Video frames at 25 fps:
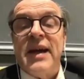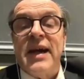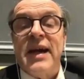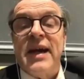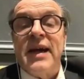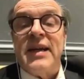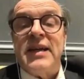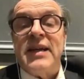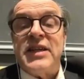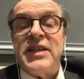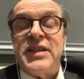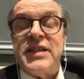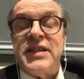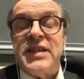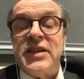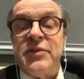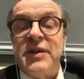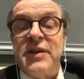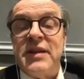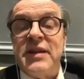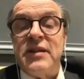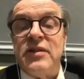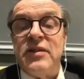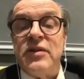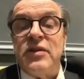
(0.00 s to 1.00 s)
And she
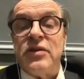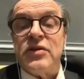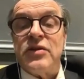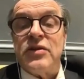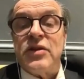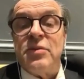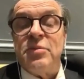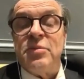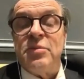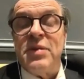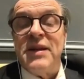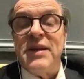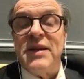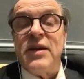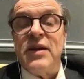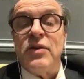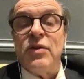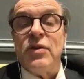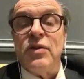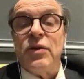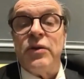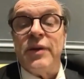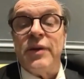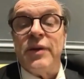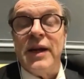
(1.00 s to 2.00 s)
created a company
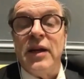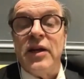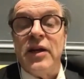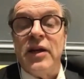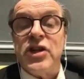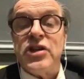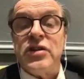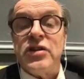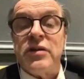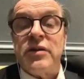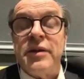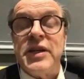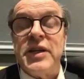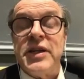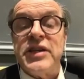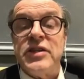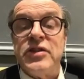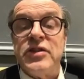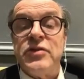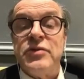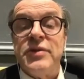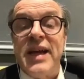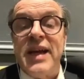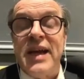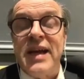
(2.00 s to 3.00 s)
called Reluxury. She's
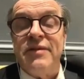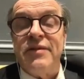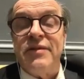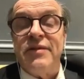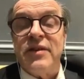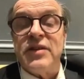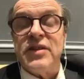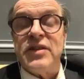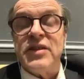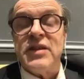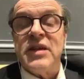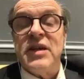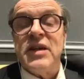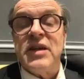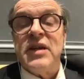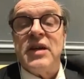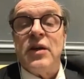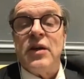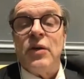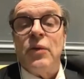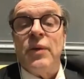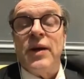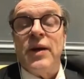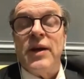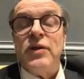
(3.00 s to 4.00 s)
doing events
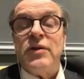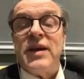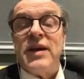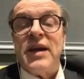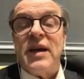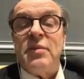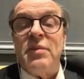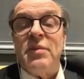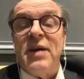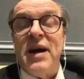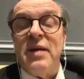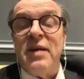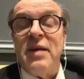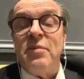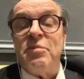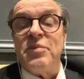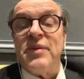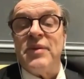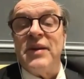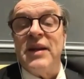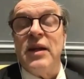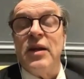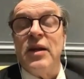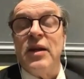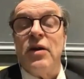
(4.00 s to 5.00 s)
where you can buy
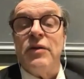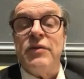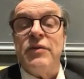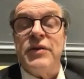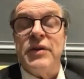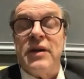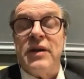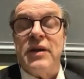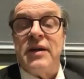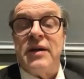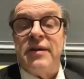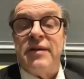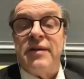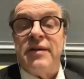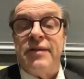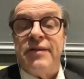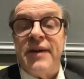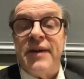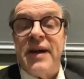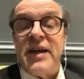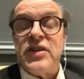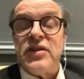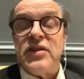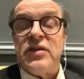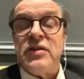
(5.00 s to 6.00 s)
pre-loved
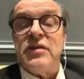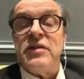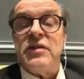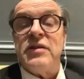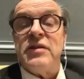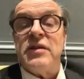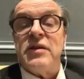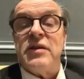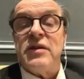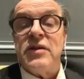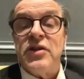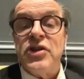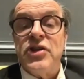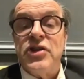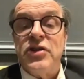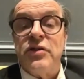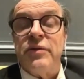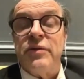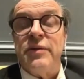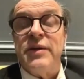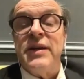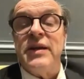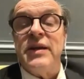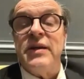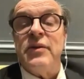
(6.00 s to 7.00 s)
fashion,
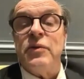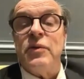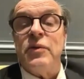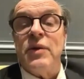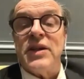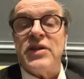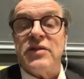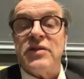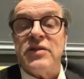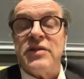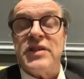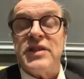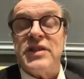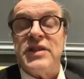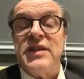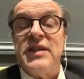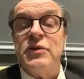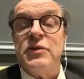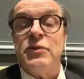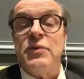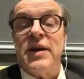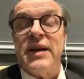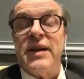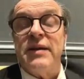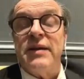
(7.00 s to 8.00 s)
jewelry, watches. She did
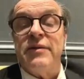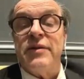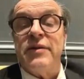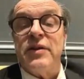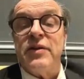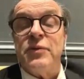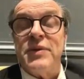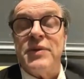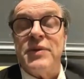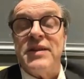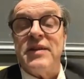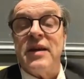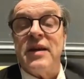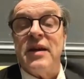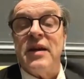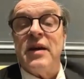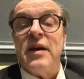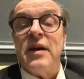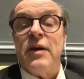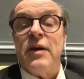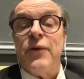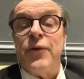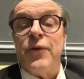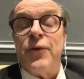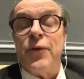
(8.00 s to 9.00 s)
one event with
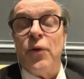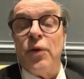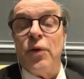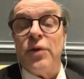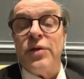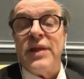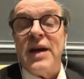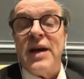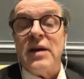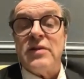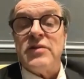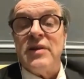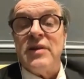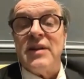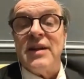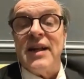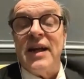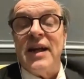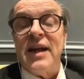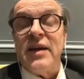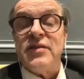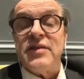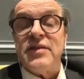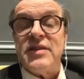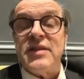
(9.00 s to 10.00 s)
4,000
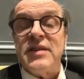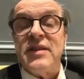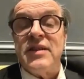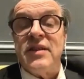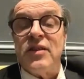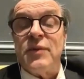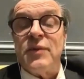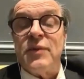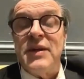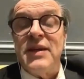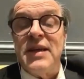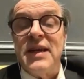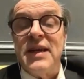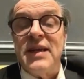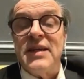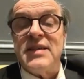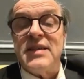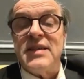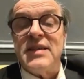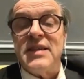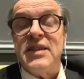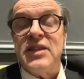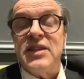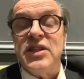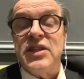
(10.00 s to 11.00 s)
clients in 3
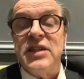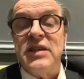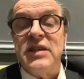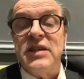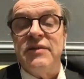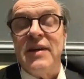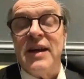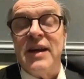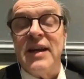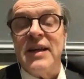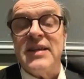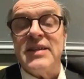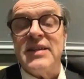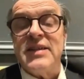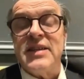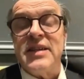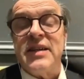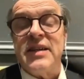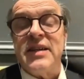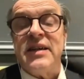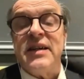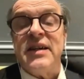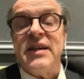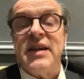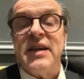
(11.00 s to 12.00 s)
days in Geneva last
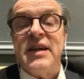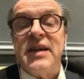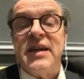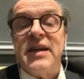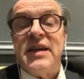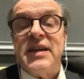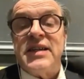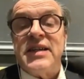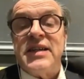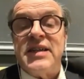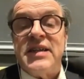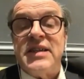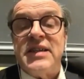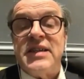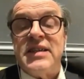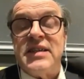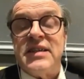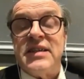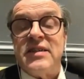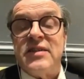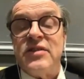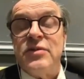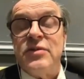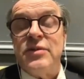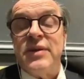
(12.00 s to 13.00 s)
year. She's
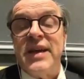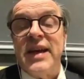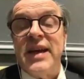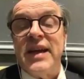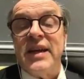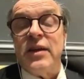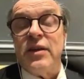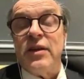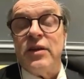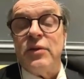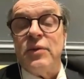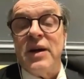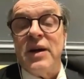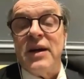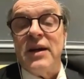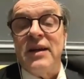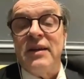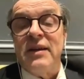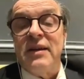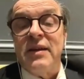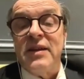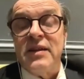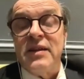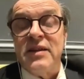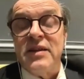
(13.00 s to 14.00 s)
doing another one
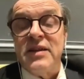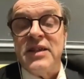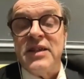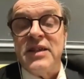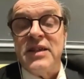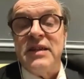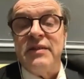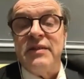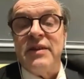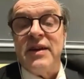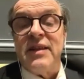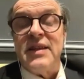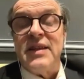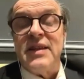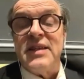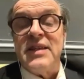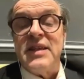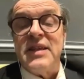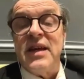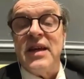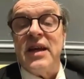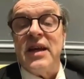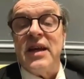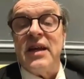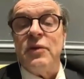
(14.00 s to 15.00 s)
in Geneva this
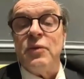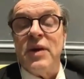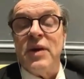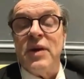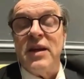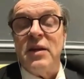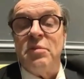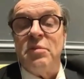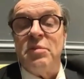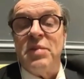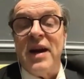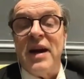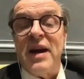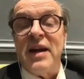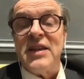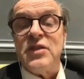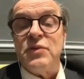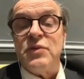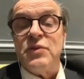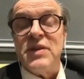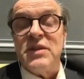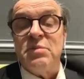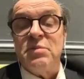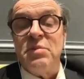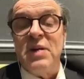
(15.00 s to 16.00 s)
year and one in Paris
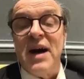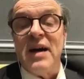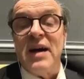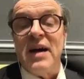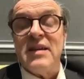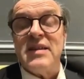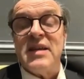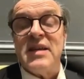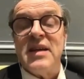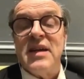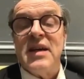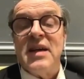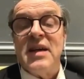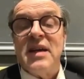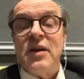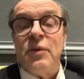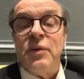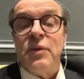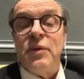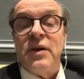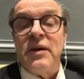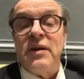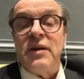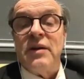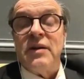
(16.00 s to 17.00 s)
with Barnes,
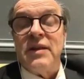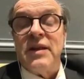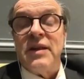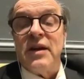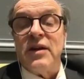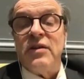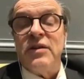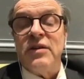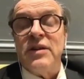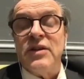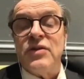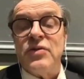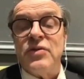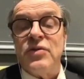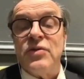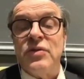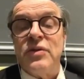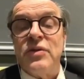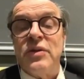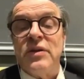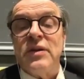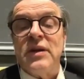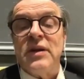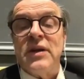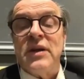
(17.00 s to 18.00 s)
where they're going
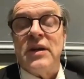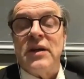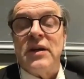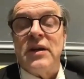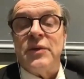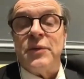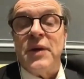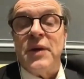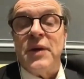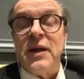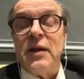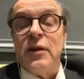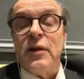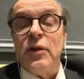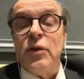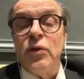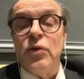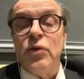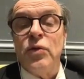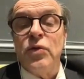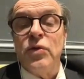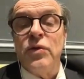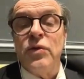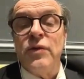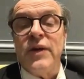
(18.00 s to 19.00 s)
to rent Le
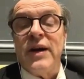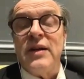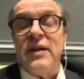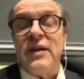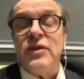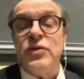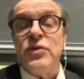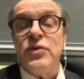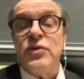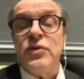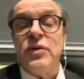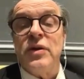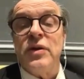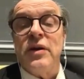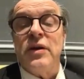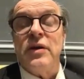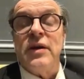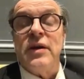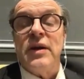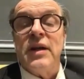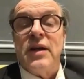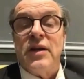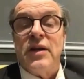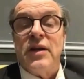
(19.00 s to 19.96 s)
Louvre and do an